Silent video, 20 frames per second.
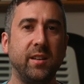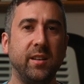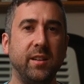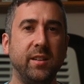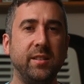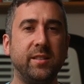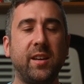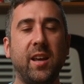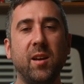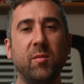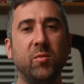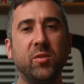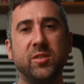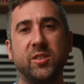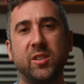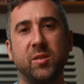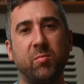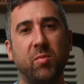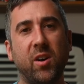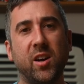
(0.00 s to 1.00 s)
These
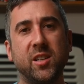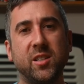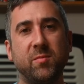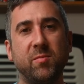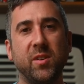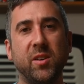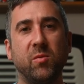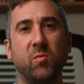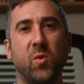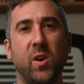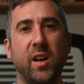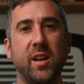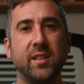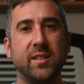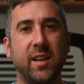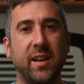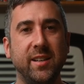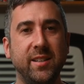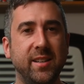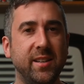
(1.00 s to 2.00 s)
cameras surprised me in
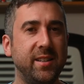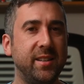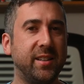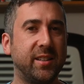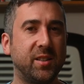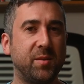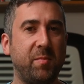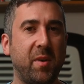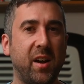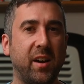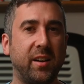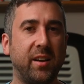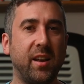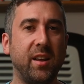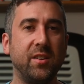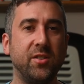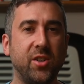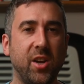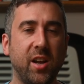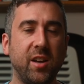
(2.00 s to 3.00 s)
ways I didn't expect
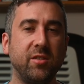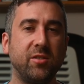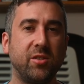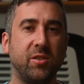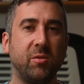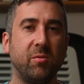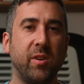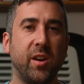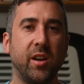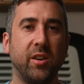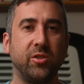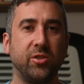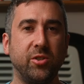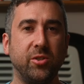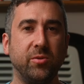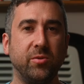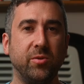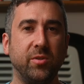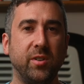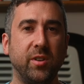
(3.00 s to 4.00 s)
and changed the way I
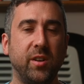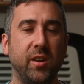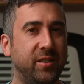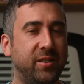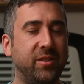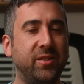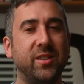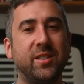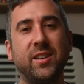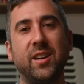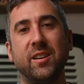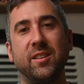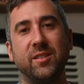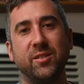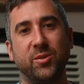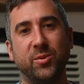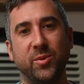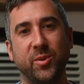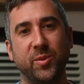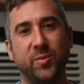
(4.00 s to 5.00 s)
shoot, so let's get
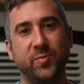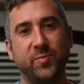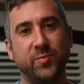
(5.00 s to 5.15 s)
into it.